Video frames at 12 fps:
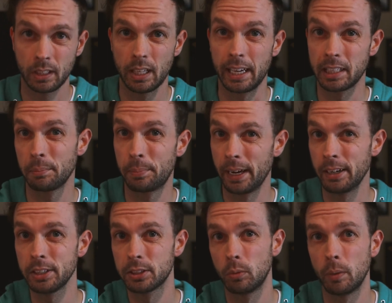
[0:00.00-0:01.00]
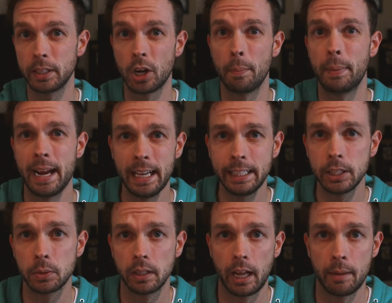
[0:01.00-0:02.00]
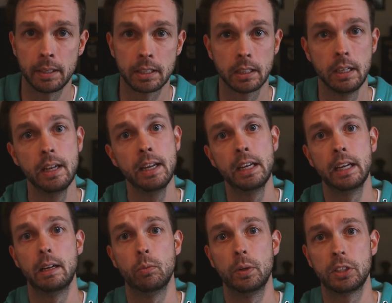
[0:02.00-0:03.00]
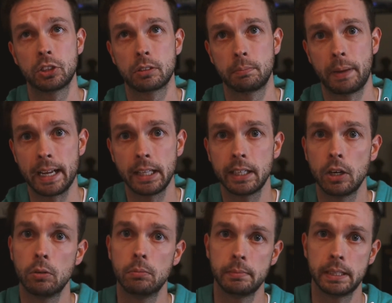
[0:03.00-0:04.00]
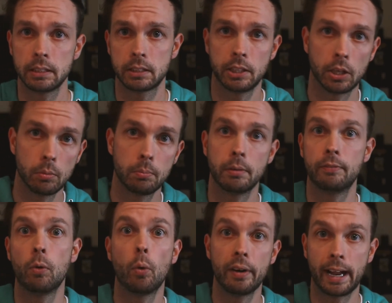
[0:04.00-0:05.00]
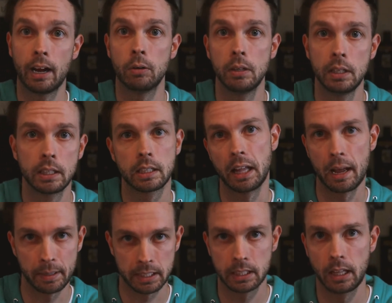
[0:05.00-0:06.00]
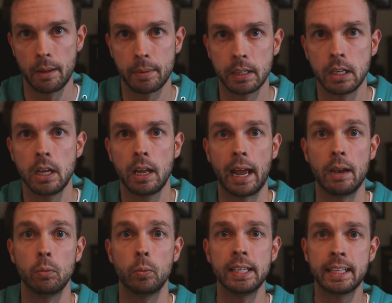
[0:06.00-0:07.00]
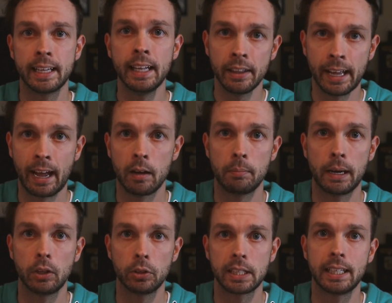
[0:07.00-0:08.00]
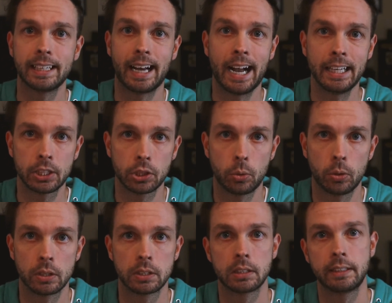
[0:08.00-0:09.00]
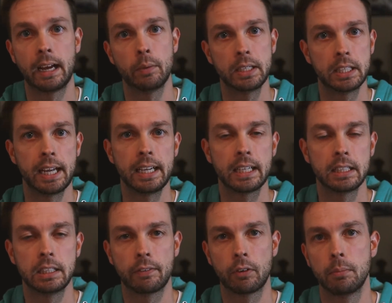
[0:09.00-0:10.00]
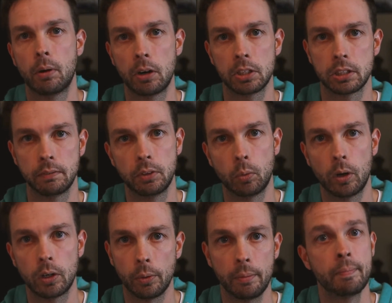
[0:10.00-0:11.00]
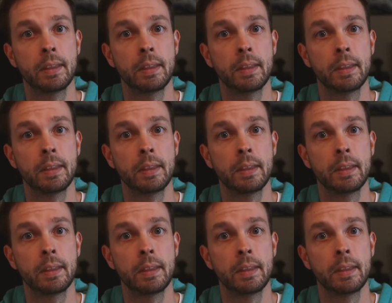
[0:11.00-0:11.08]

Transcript: and compared to what we call paleoclimates, which paleo means, before now, climate's climate. And we get that by looking at ice cores that we take in different parts of the world.